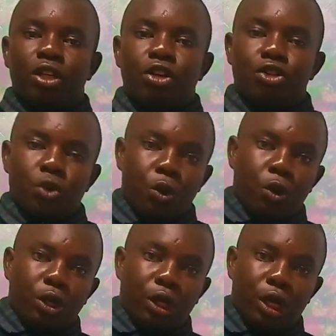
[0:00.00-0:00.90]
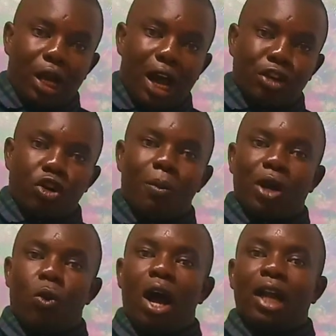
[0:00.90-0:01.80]
So at
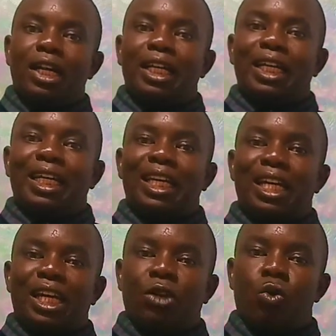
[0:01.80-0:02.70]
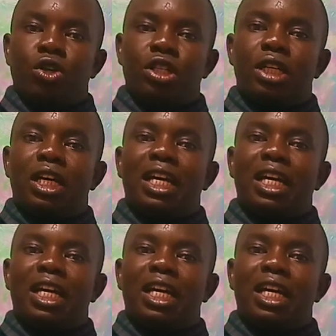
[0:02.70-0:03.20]
Roman 1, it was,